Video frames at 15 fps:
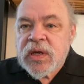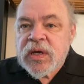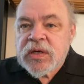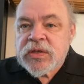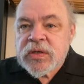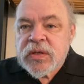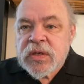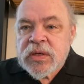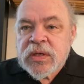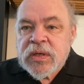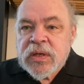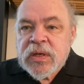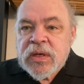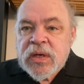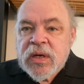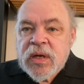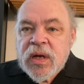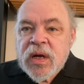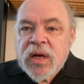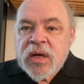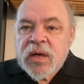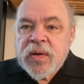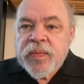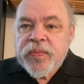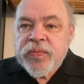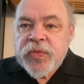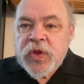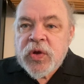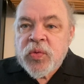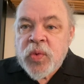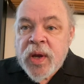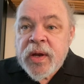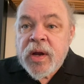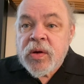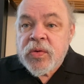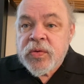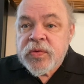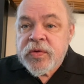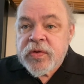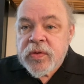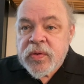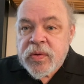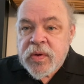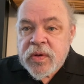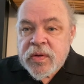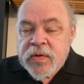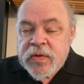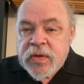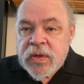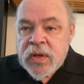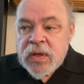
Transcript: actually write our own stories.